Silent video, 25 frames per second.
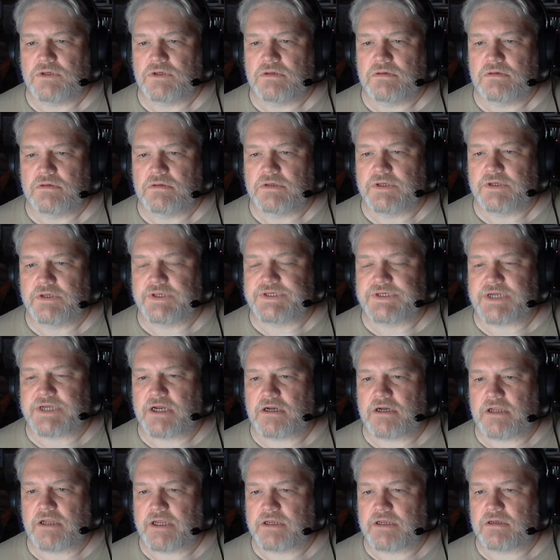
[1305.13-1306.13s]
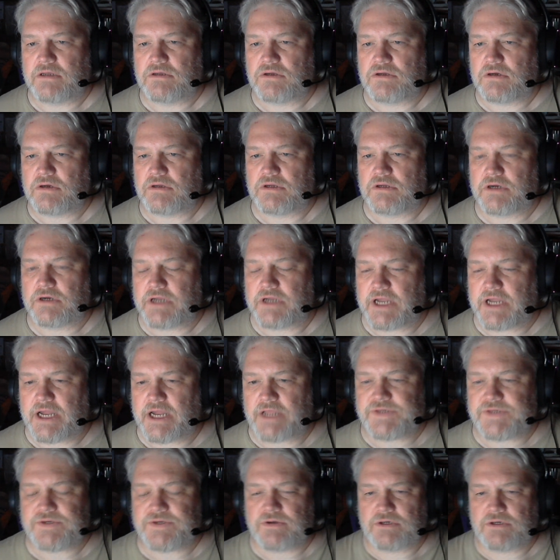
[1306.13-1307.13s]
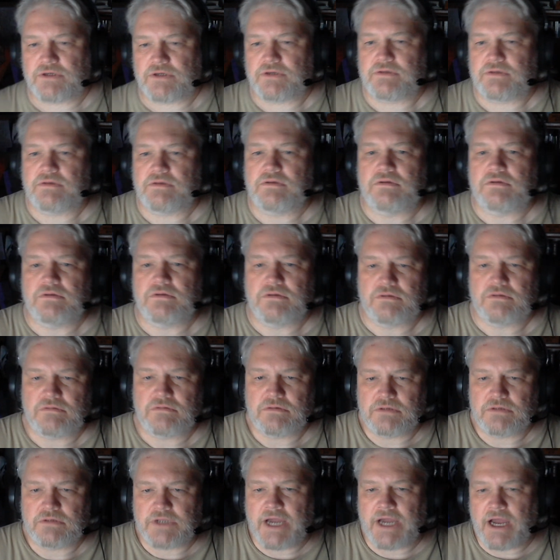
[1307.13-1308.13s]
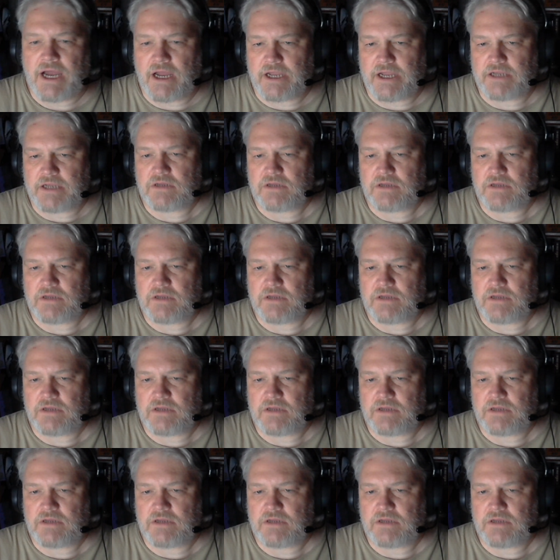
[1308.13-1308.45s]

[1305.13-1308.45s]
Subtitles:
it's kind of like your cat's gonna die,